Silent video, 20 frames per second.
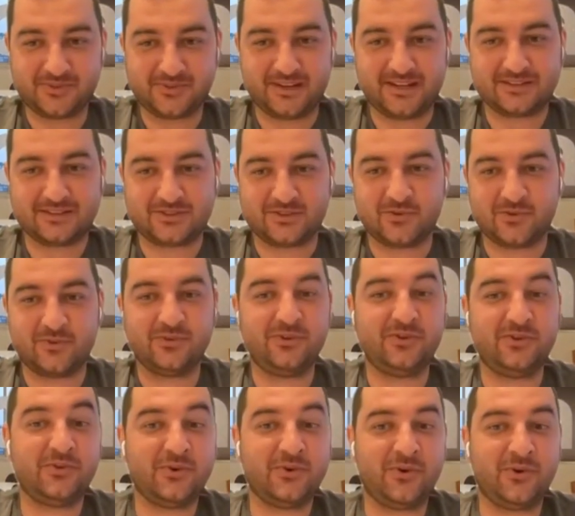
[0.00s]
Okay. So
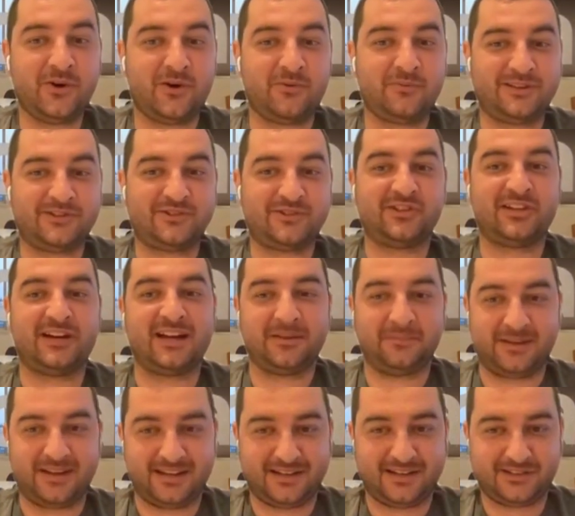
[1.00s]
you know how much
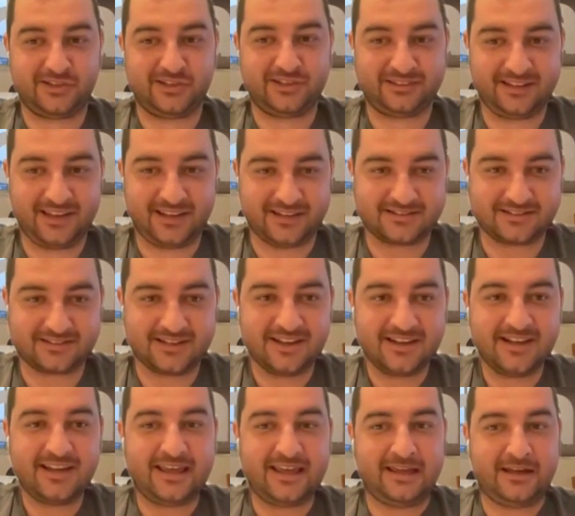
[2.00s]
time it actually takes,
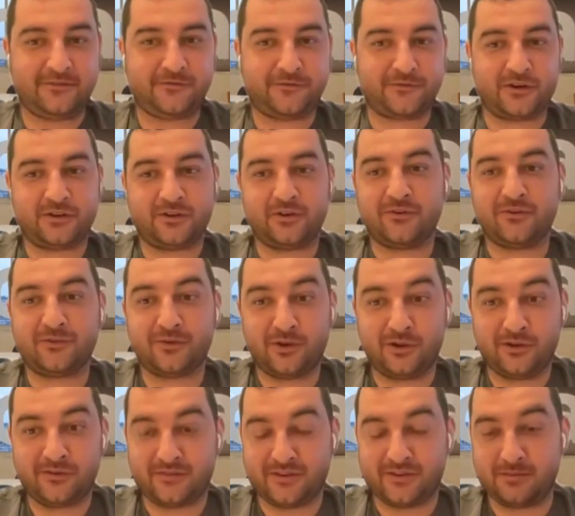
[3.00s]
effort of
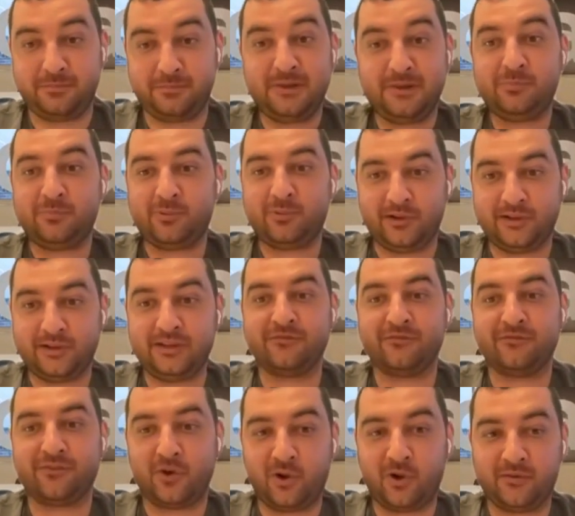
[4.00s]
all of the people
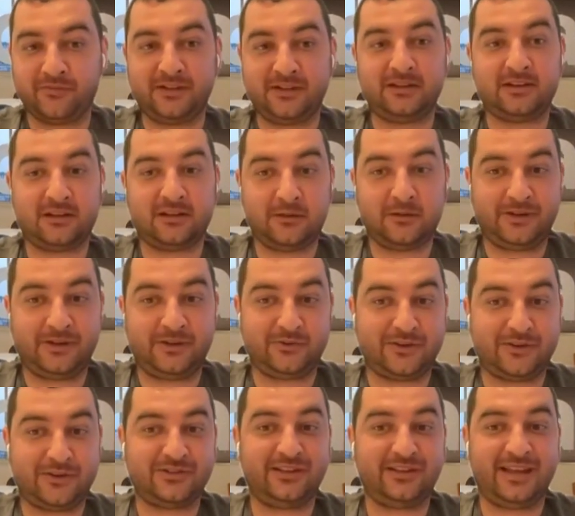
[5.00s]
involved in the company to
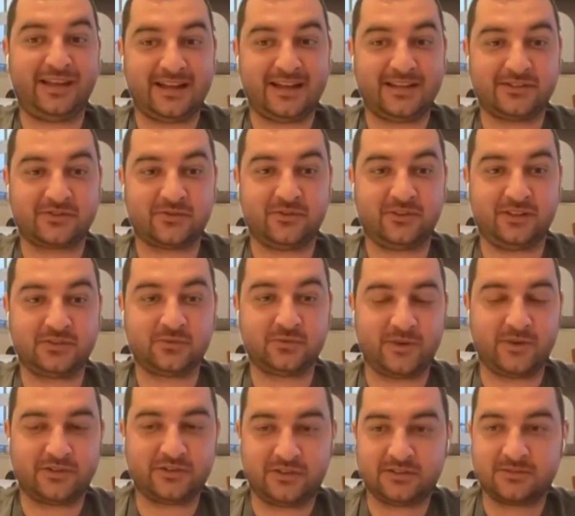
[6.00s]
actually answer these
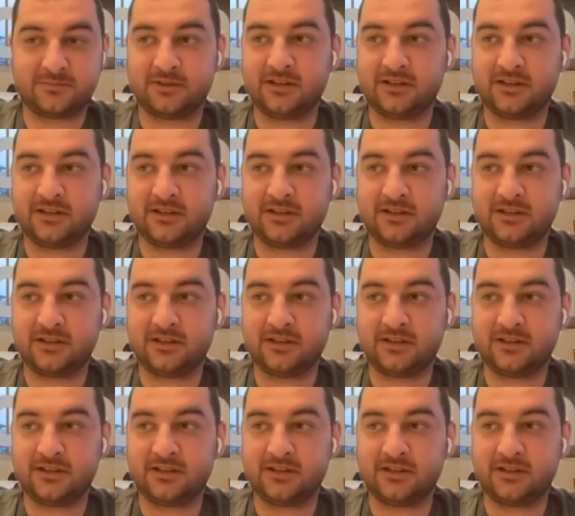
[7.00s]
questions.